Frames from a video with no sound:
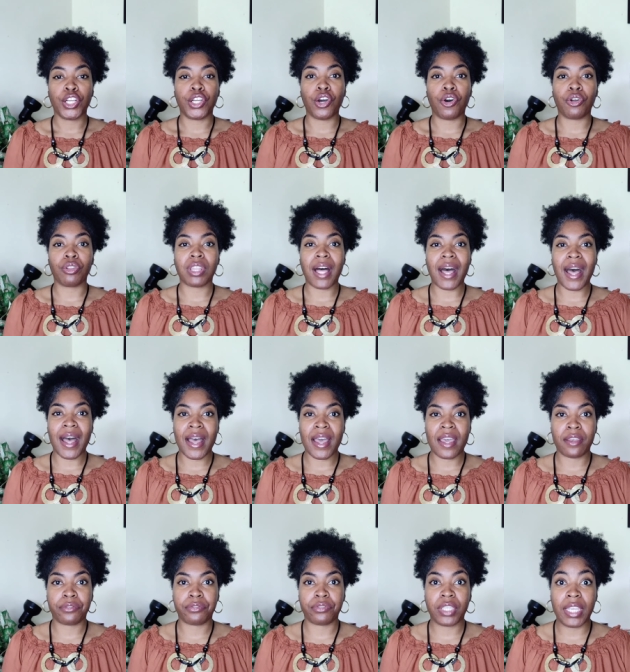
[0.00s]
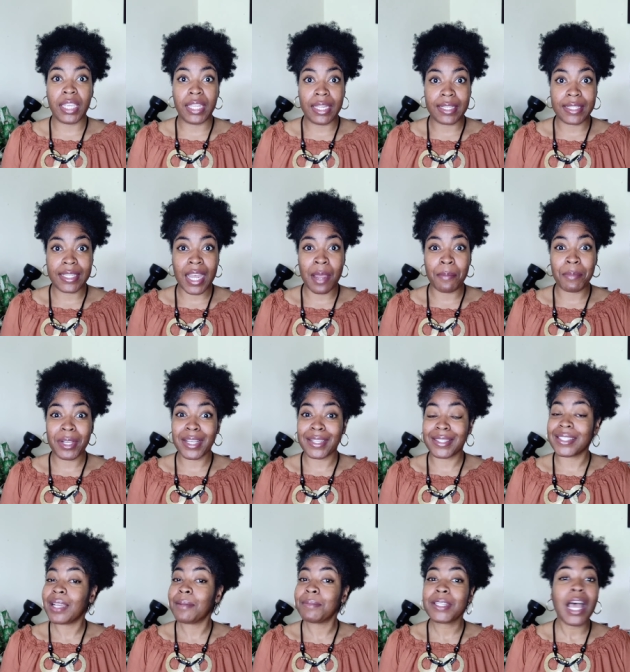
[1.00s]
go live anytime,
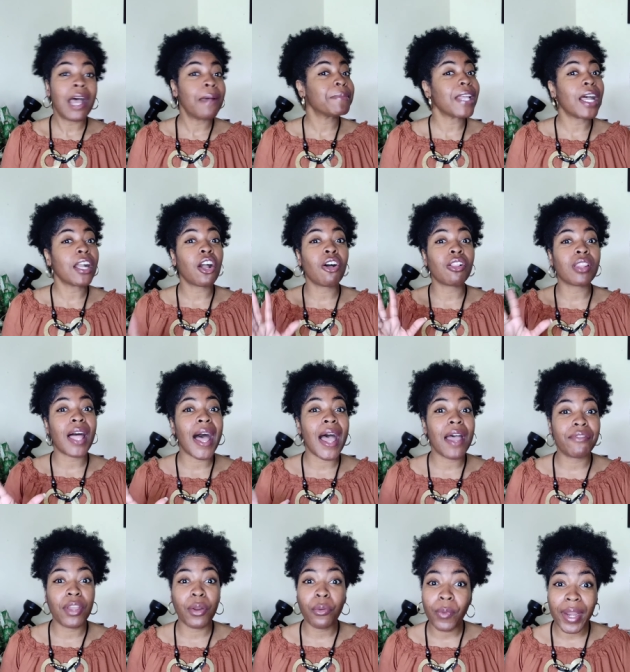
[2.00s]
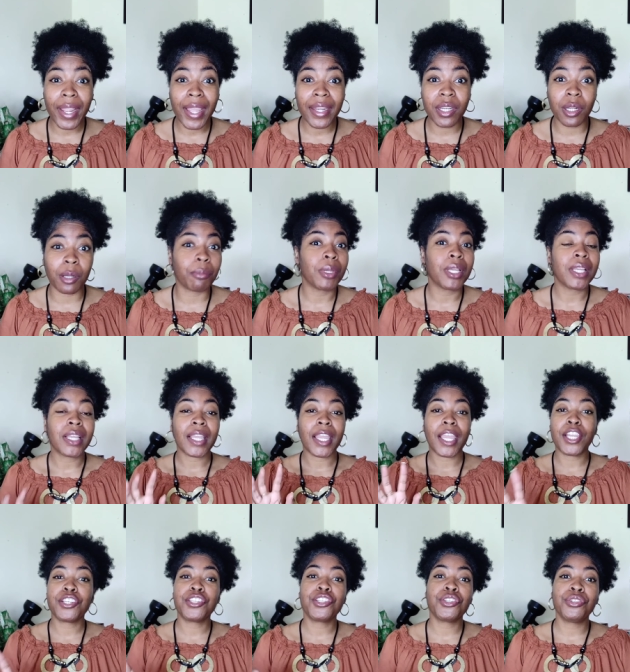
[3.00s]
because sometimes I go live at random
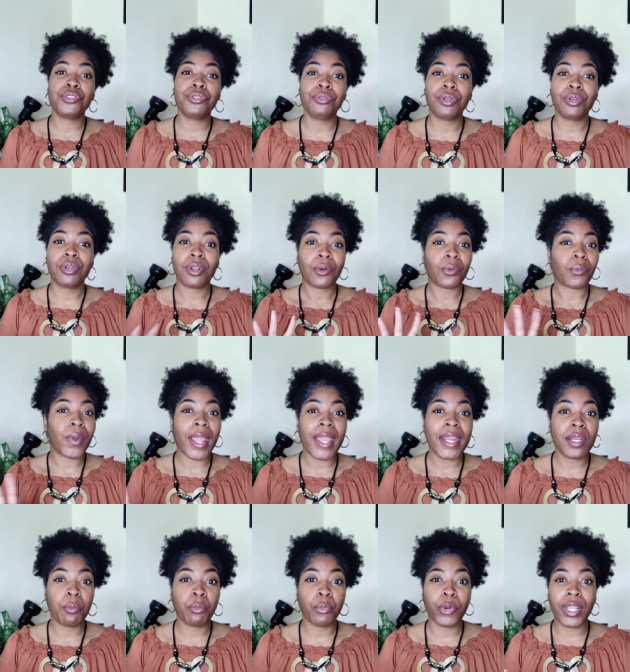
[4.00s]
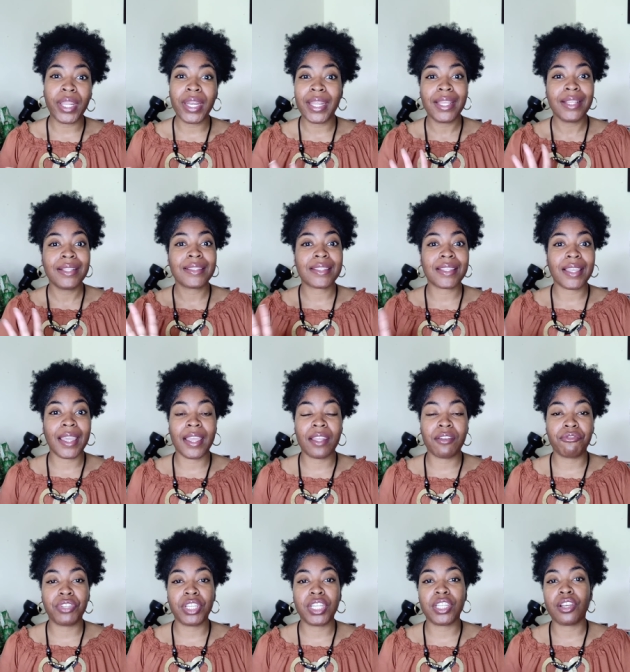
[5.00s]
and do random readings
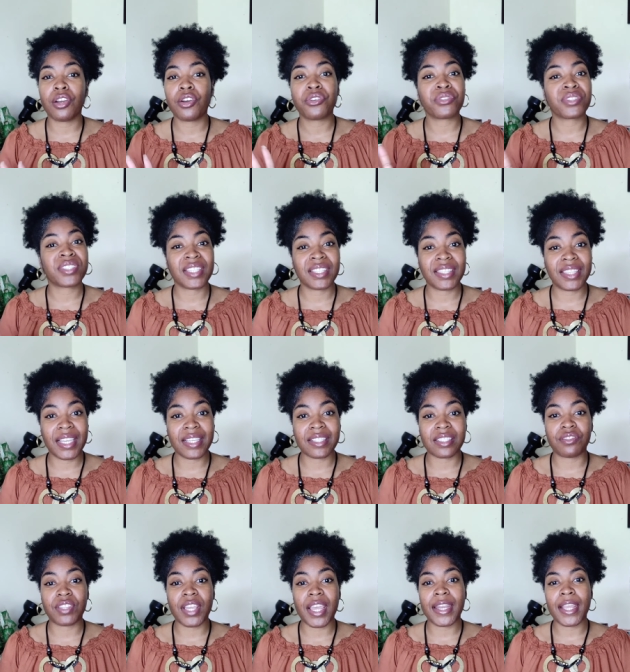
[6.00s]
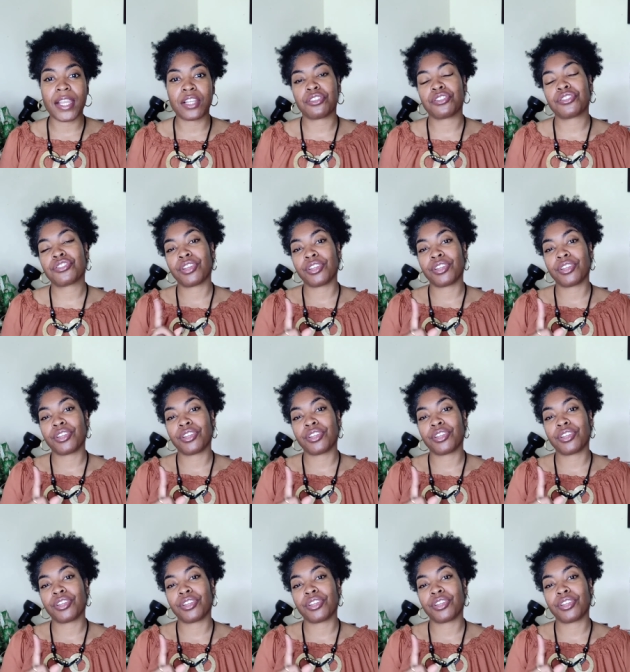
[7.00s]
and videos and things of that nature,